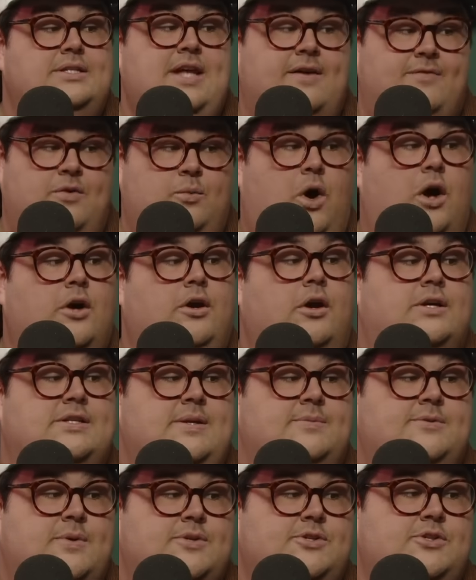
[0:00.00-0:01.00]
Devin Walker,
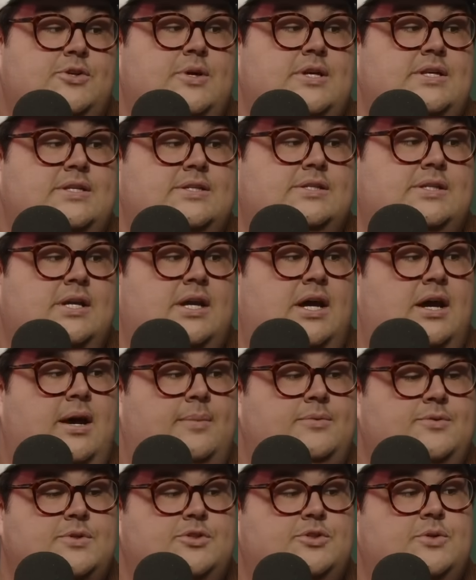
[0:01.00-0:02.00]
because I'm supposed to do
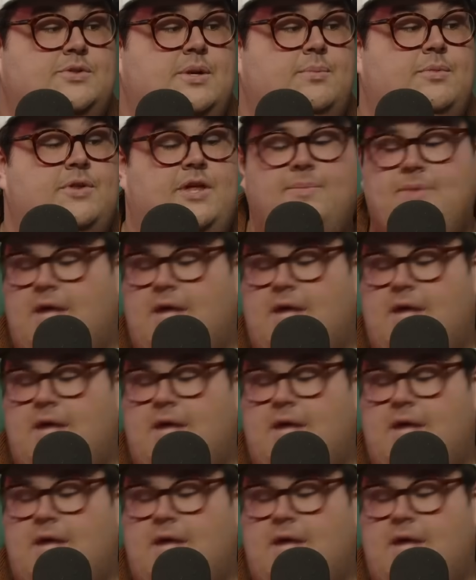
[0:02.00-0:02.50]
I'm supposed to do something with him